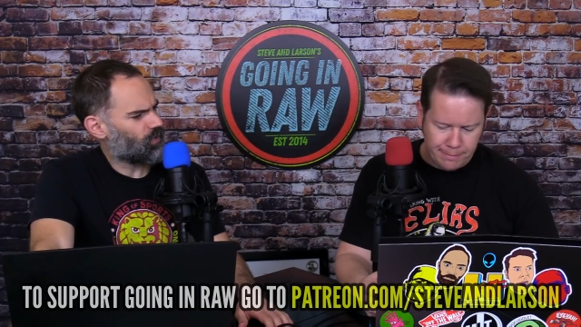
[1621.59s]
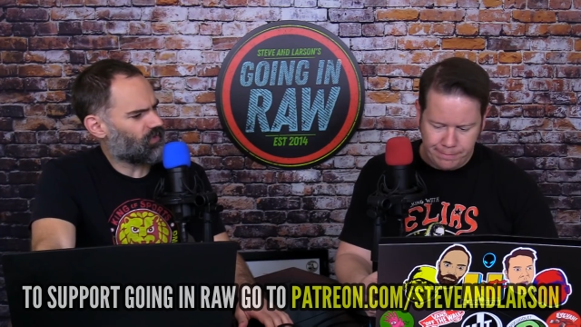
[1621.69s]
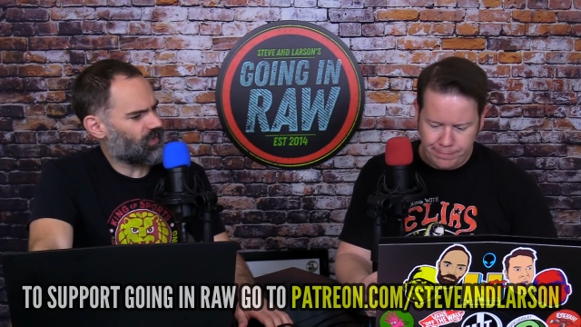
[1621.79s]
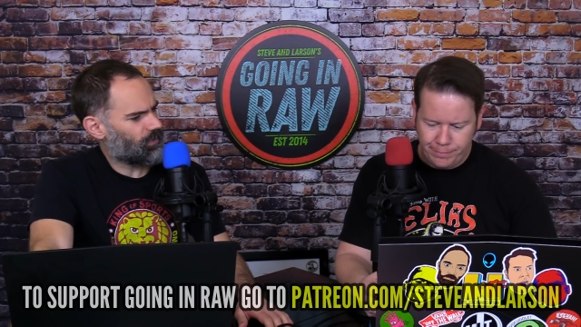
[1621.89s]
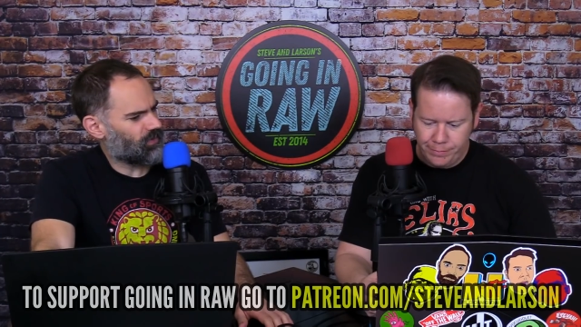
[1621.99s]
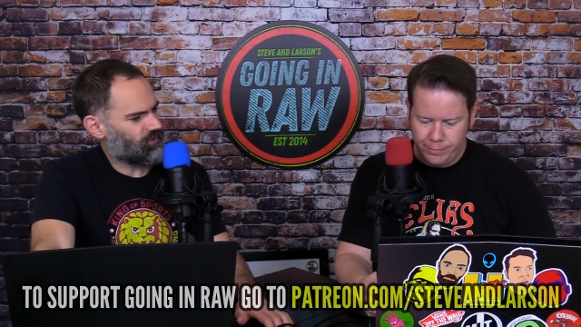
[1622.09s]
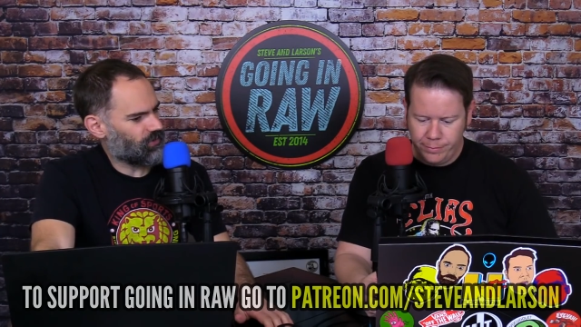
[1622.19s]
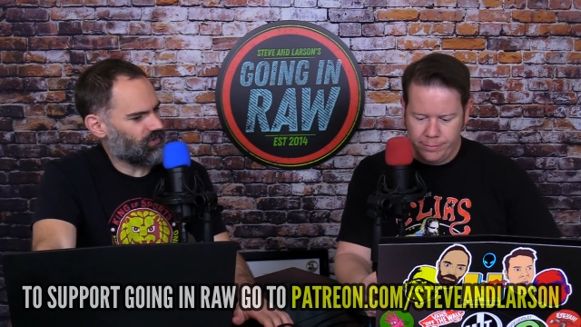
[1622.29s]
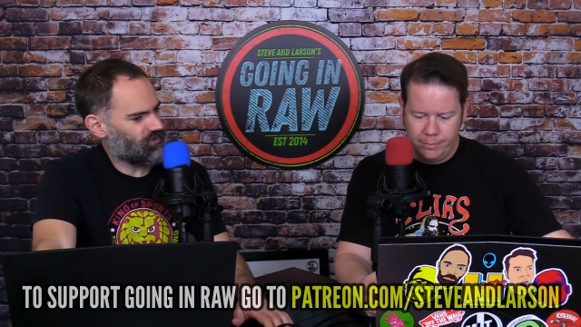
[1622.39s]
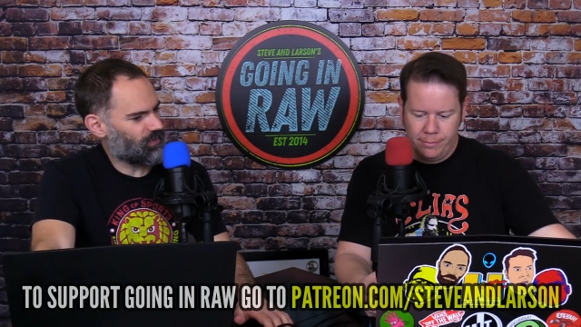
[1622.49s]
Speaker 1: what do you say about his
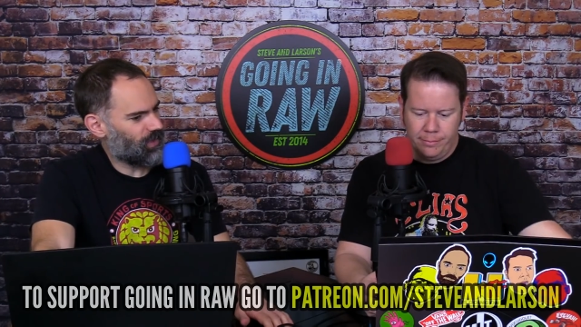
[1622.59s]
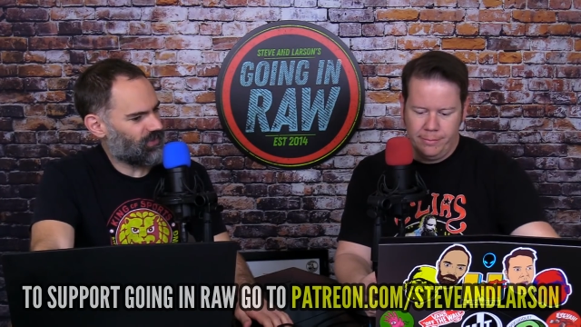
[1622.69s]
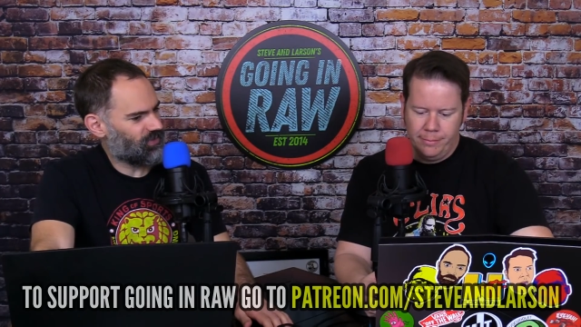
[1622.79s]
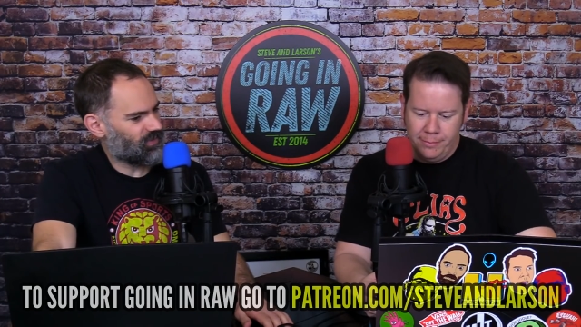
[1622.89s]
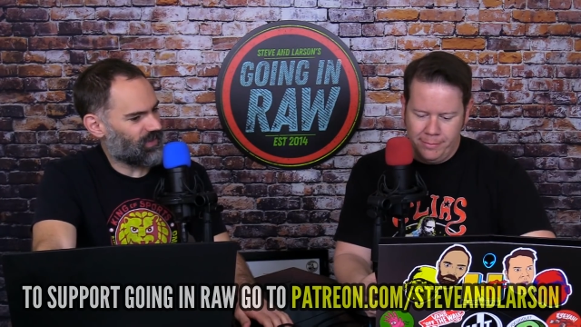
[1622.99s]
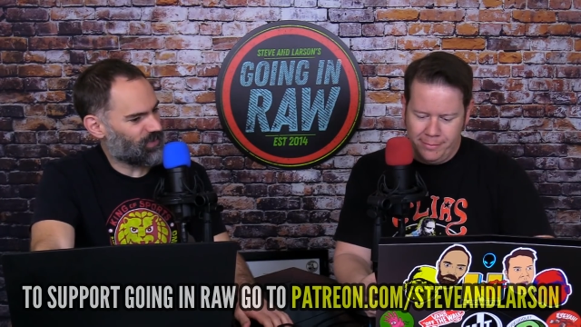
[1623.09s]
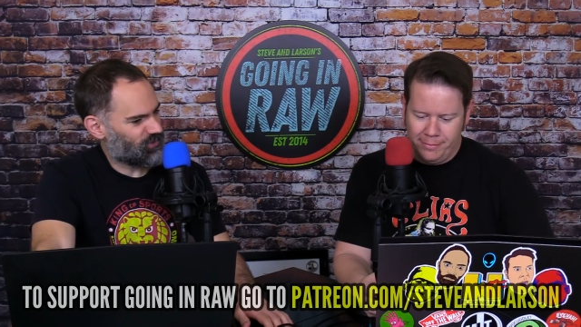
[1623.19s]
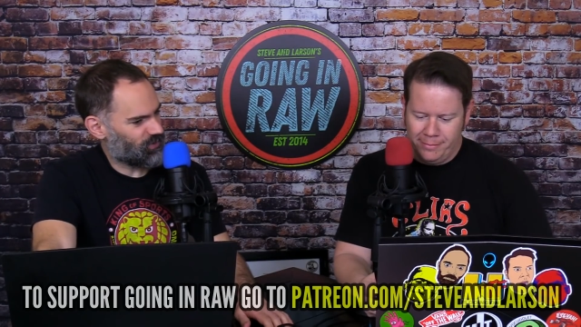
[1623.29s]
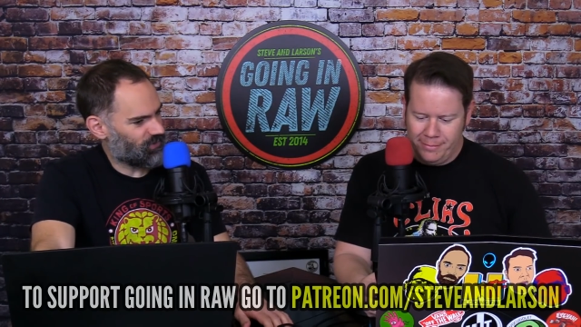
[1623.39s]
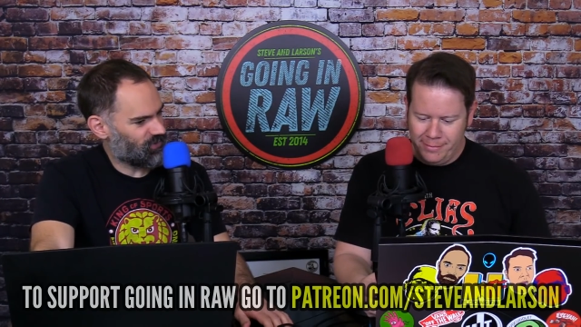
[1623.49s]
trilogy of matches? I've had my
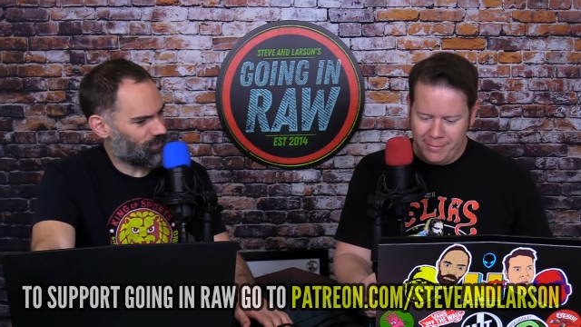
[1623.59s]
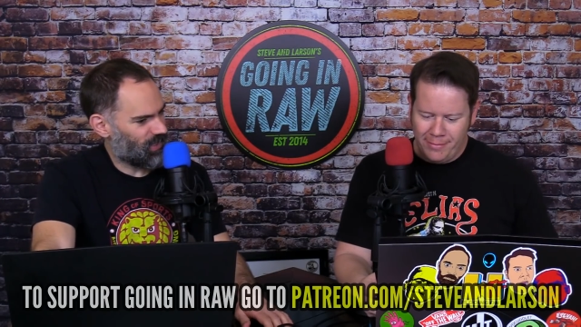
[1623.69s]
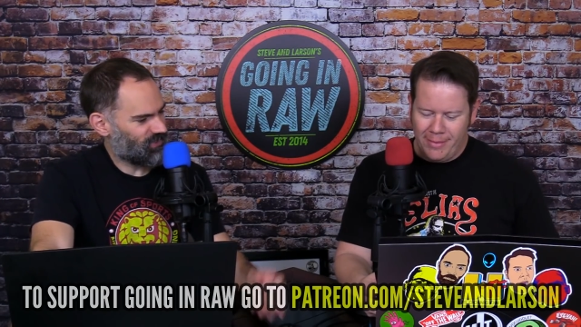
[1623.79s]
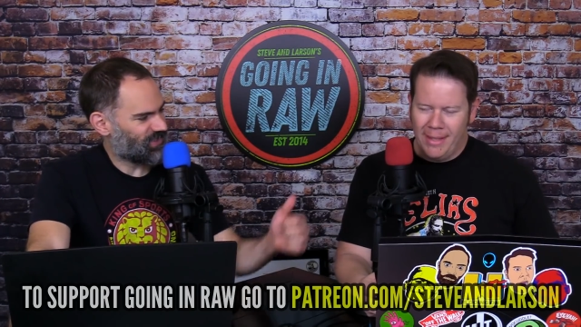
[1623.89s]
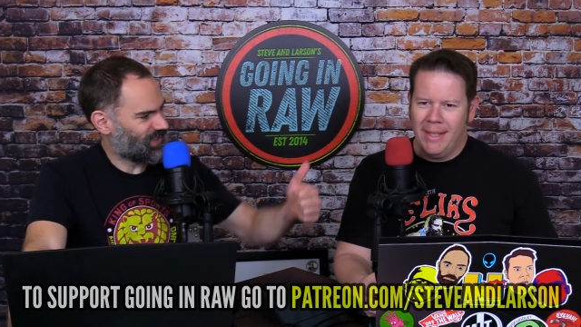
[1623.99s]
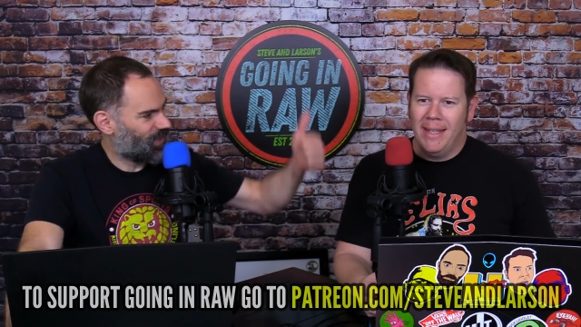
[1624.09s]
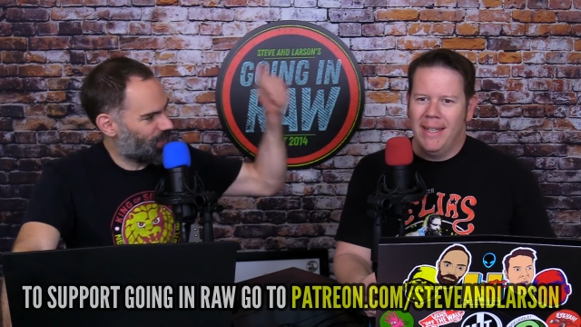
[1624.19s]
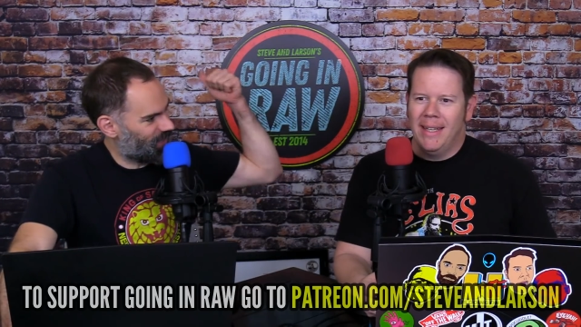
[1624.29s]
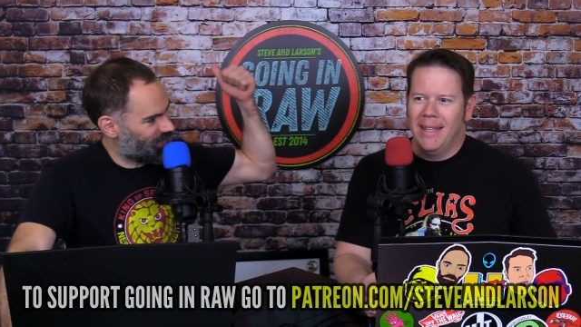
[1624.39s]
trilogy of matches. Now I'm out